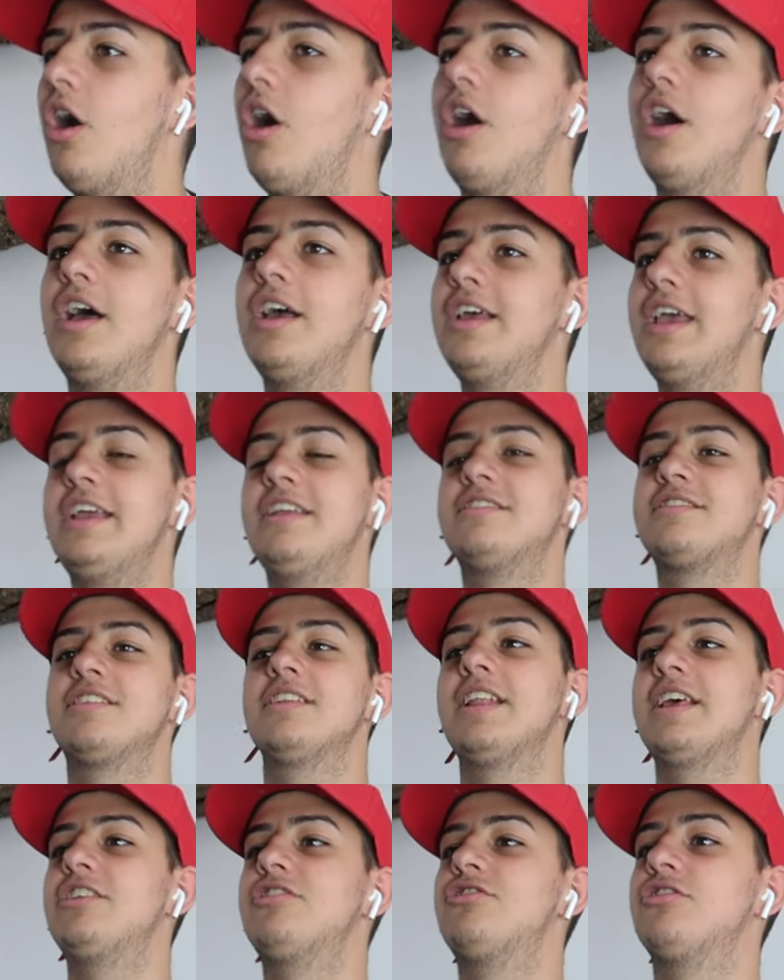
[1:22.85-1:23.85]
our
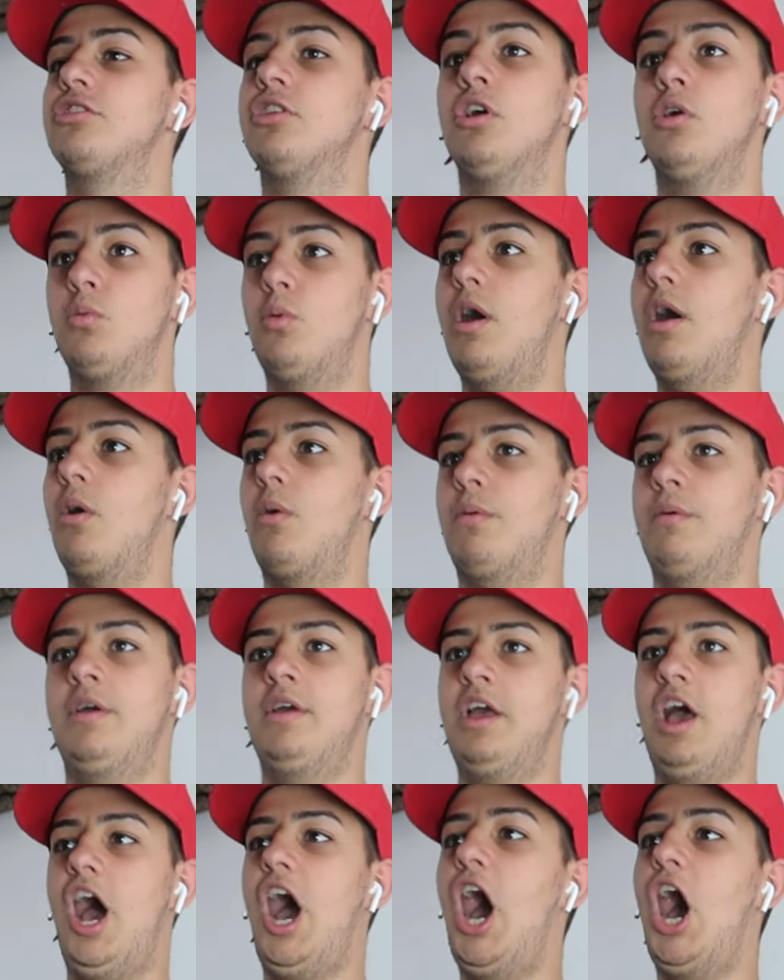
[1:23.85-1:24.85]
installation. Wow,
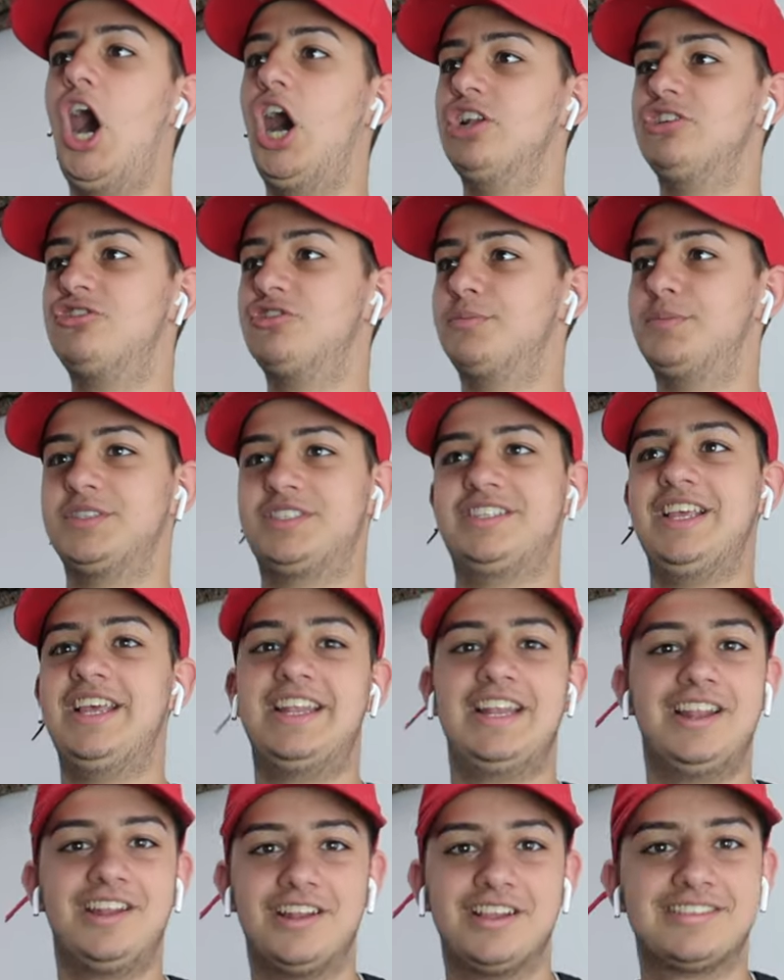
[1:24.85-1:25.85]

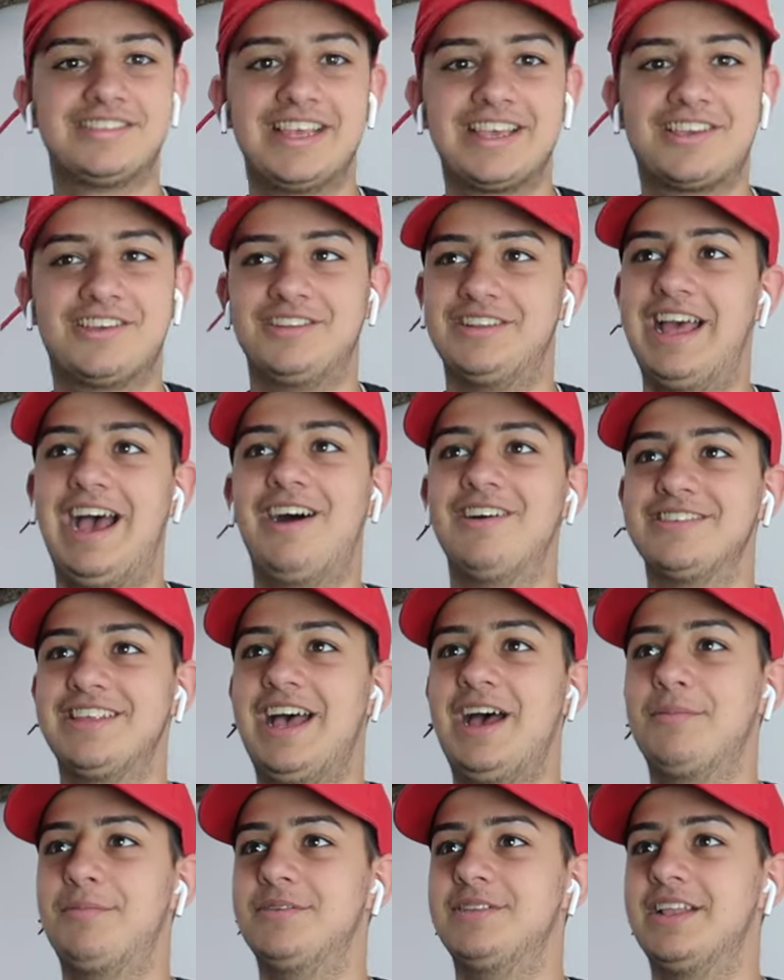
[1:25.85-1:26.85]
100% in a second. How's
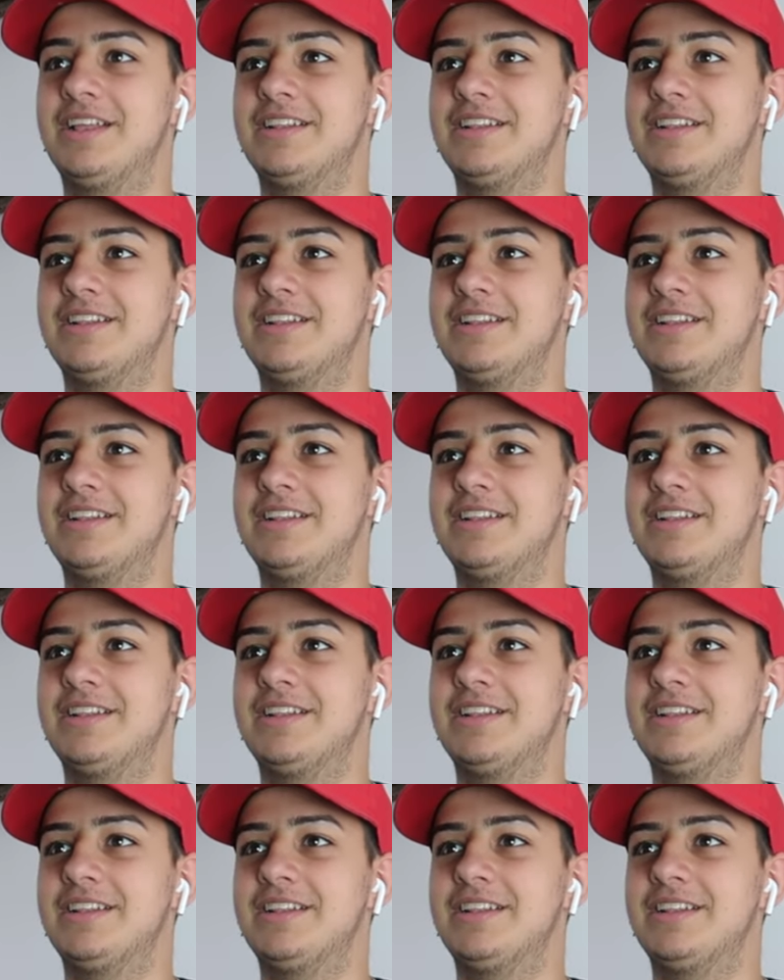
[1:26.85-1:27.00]
that happen